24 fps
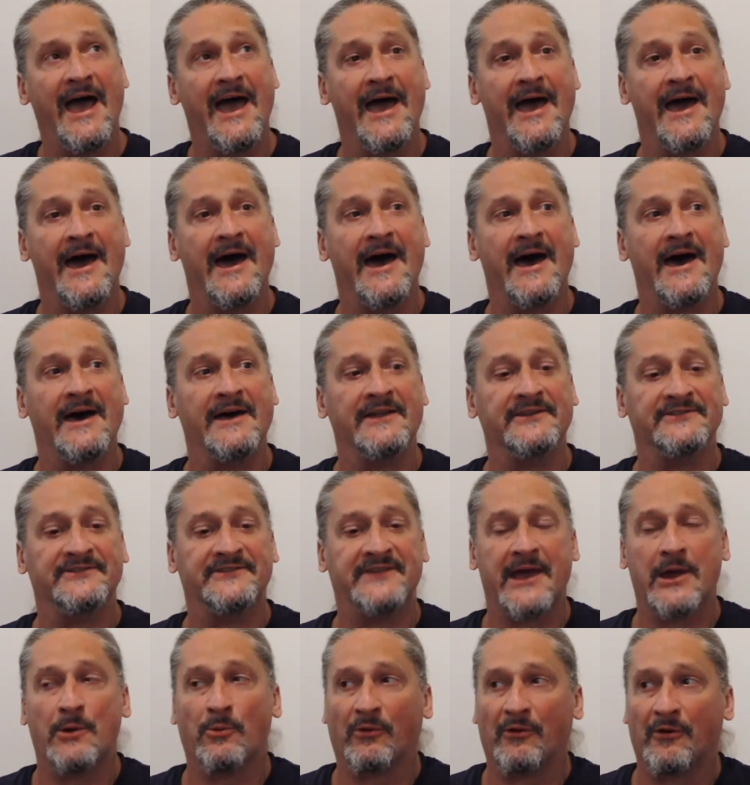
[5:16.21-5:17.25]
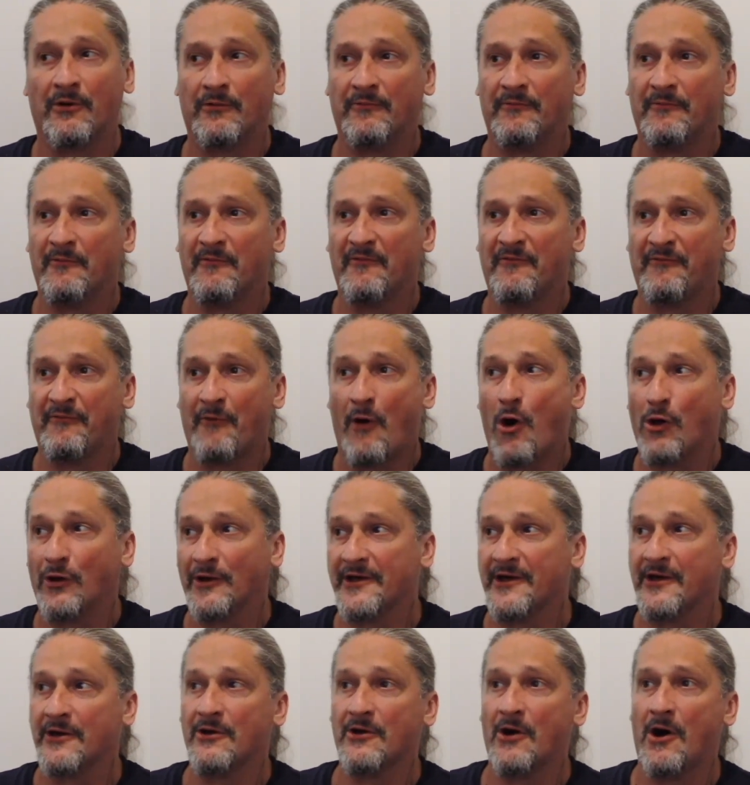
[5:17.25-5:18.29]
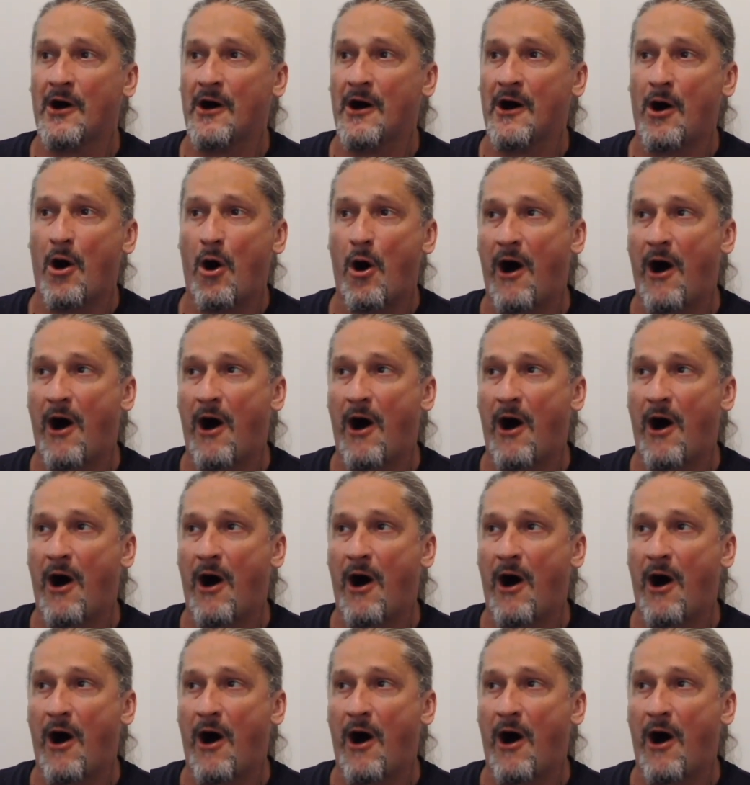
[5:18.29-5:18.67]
and they were falling uh,